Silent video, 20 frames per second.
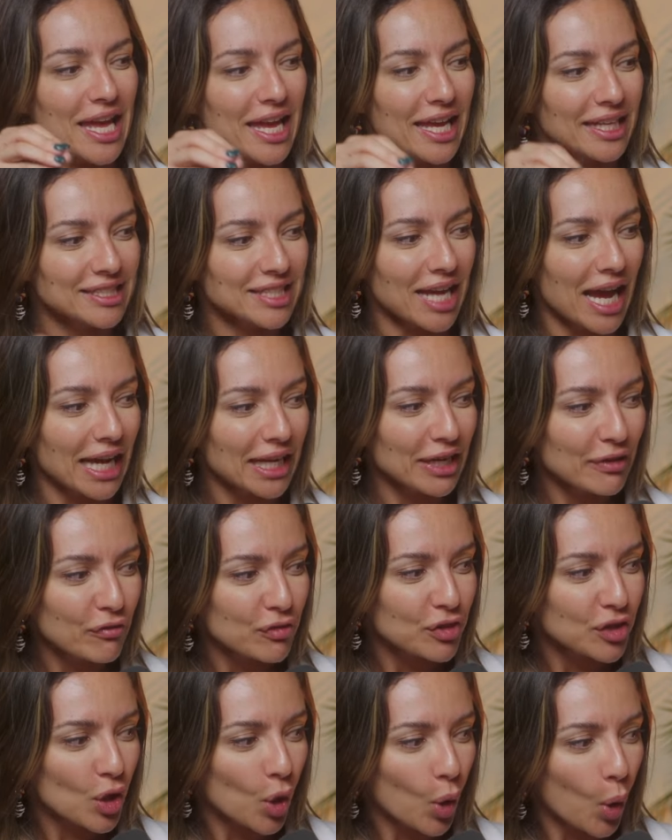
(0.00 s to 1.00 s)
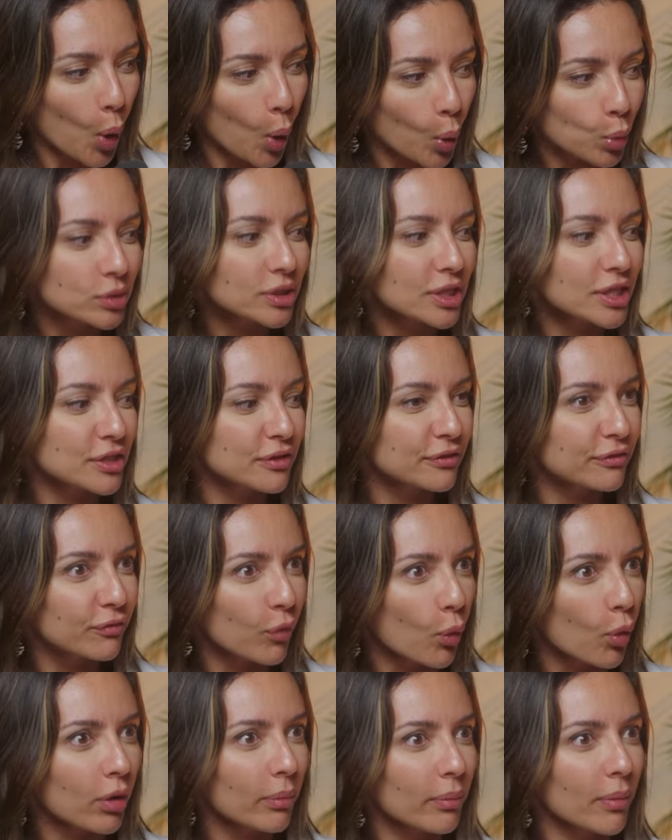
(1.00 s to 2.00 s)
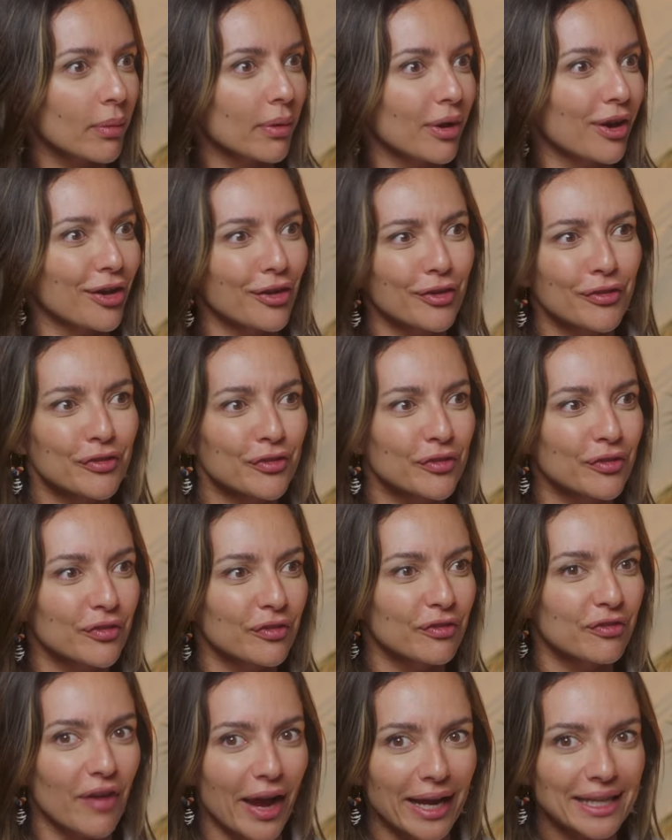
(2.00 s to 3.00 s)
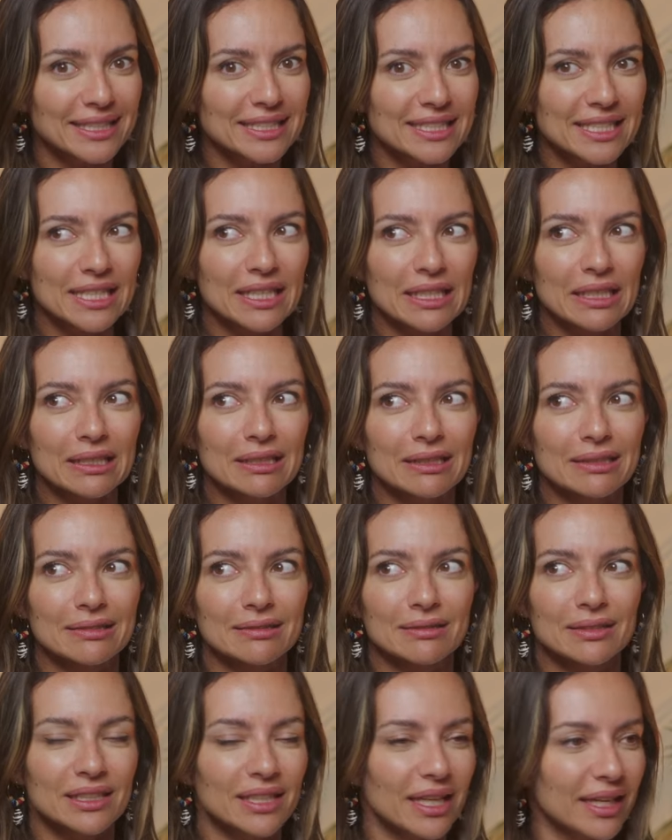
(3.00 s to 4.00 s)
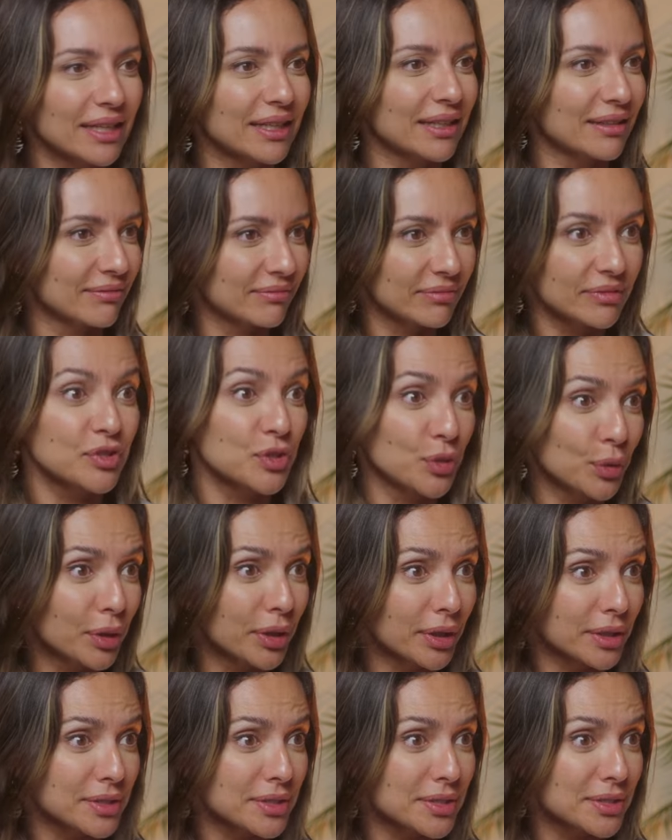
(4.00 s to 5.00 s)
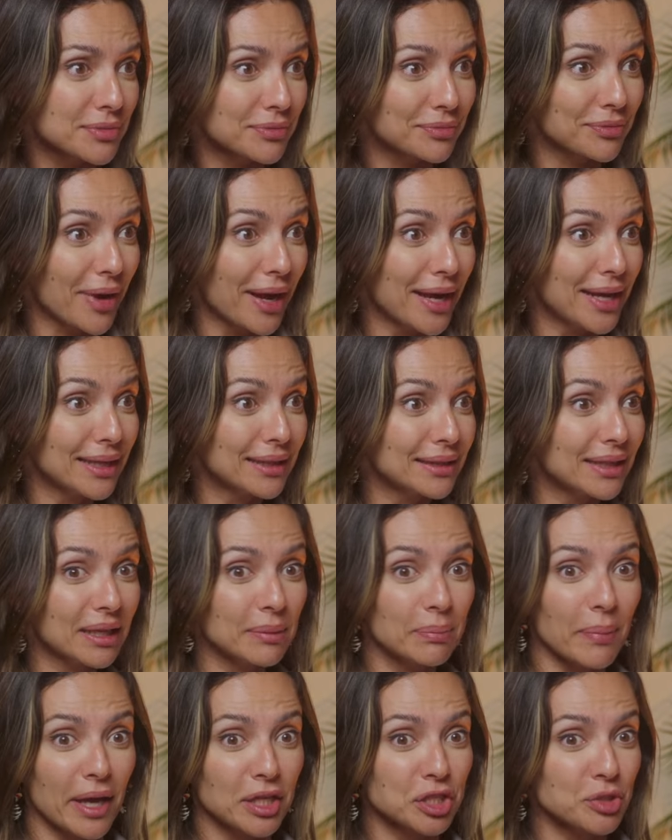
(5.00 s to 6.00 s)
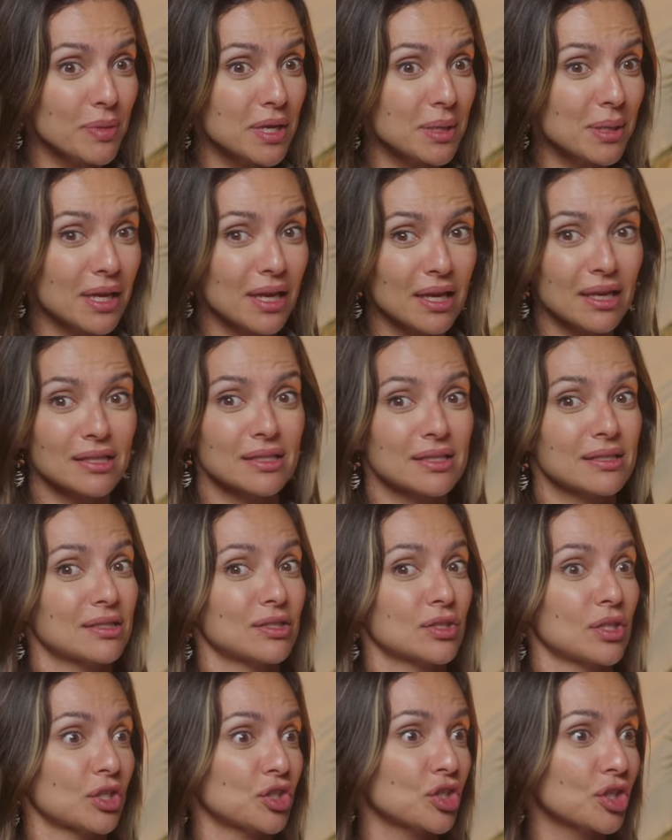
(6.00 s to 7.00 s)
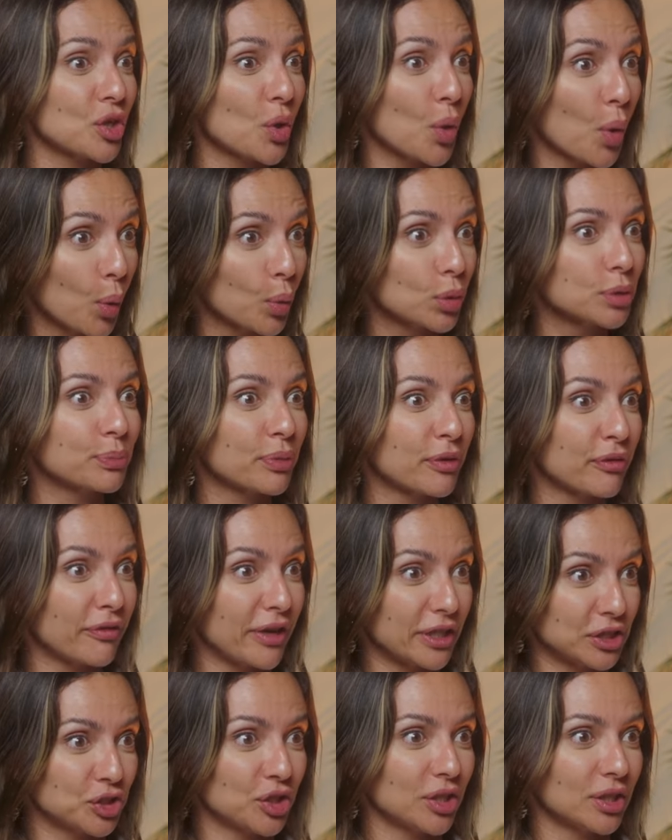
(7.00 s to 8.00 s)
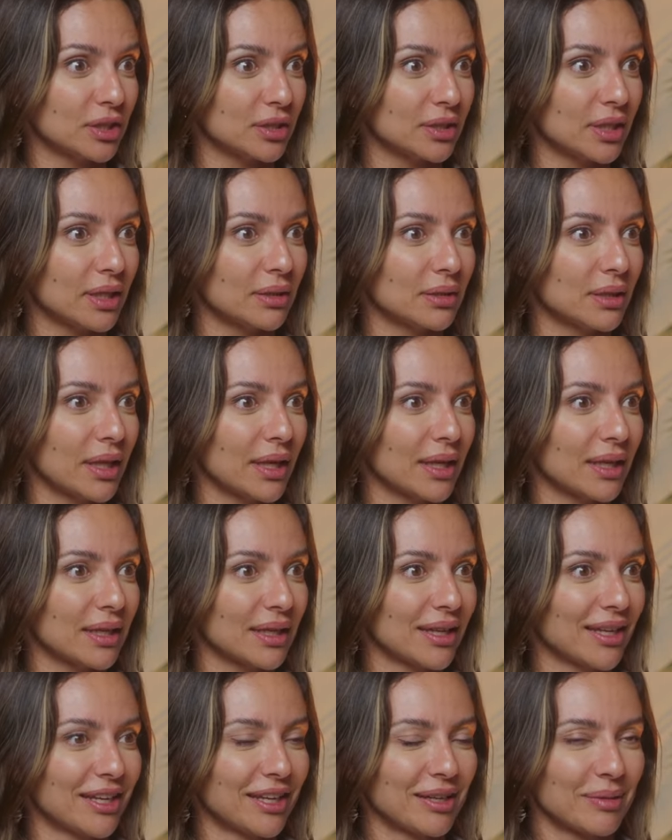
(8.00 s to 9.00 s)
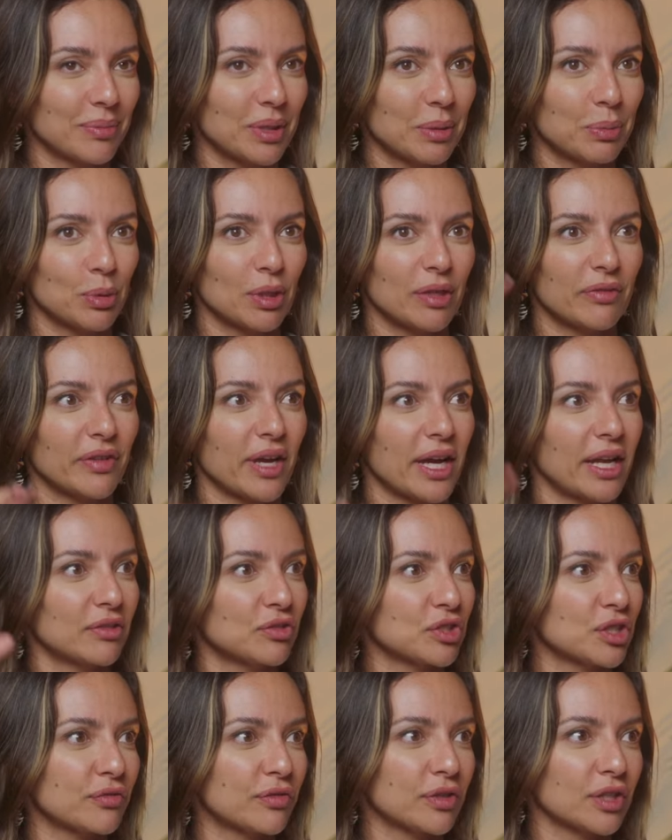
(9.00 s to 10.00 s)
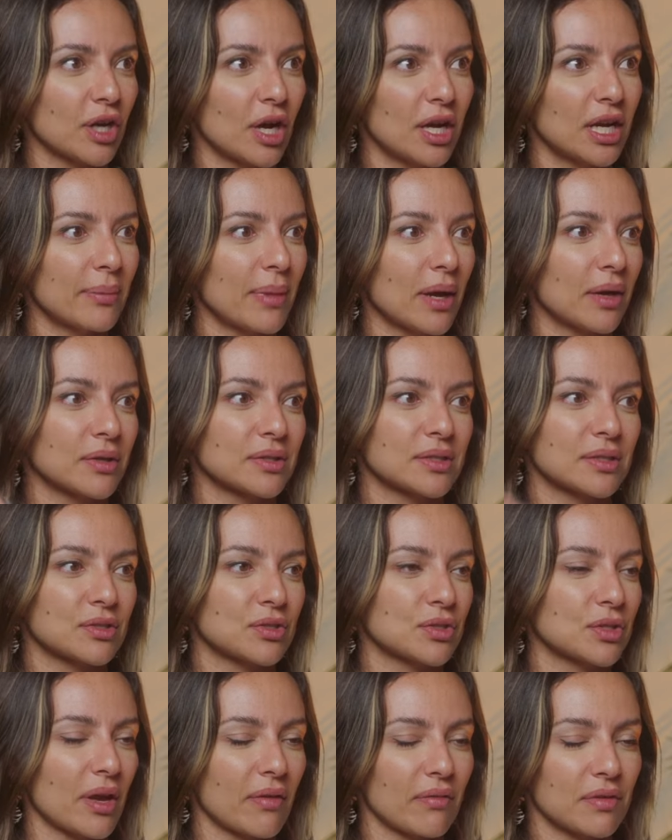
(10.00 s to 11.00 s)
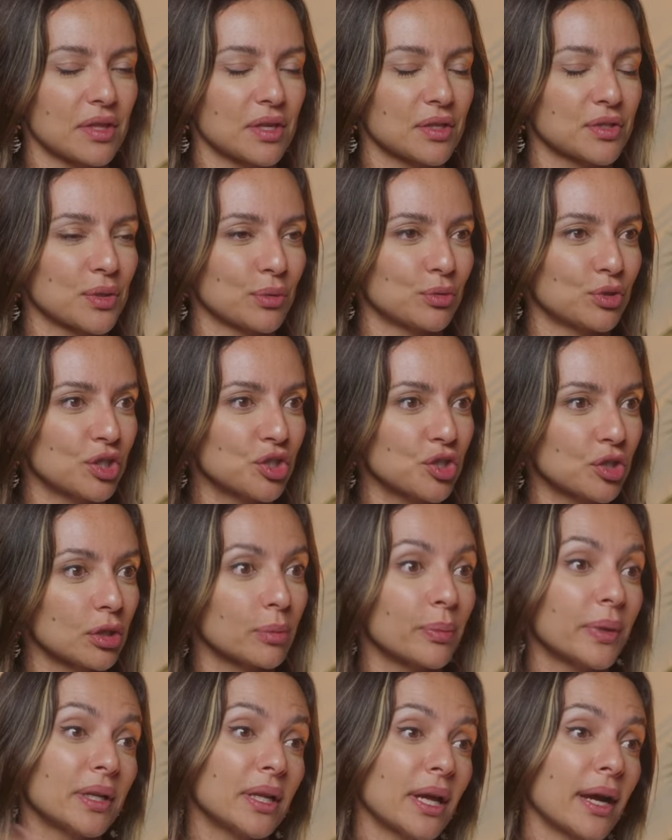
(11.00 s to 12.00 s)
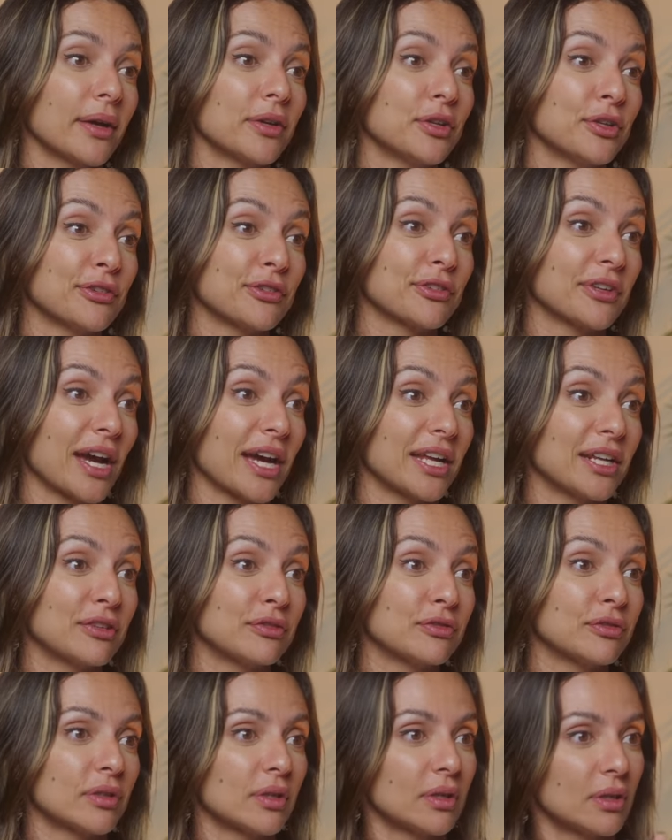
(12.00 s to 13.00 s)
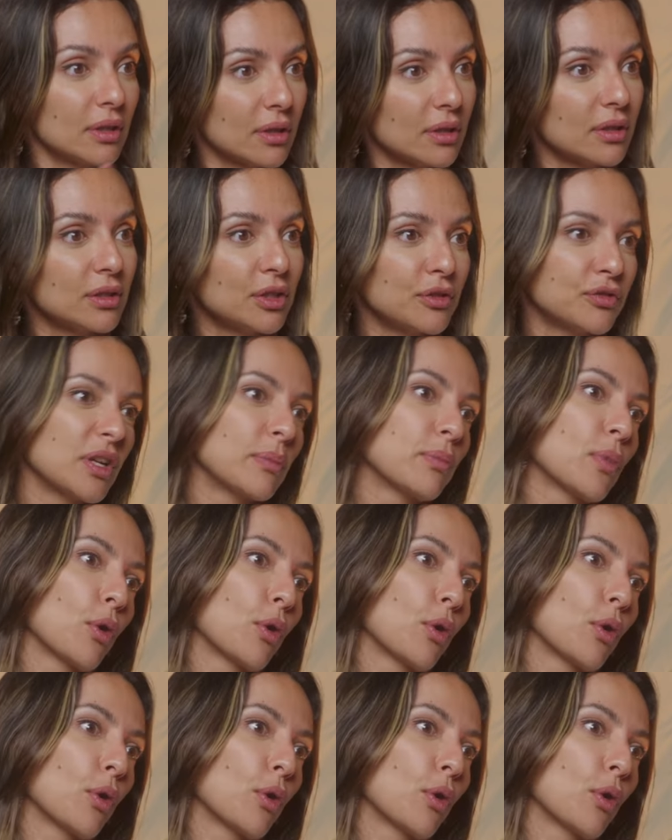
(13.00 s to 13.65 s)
it's kind of the oldest form of finding like suitors, mm, right? Yeah. Like matchmaking is such an old profession that Definitely. like people have kind of just forgotten about because there's everything's so digital. But now yes. you've kind of you've done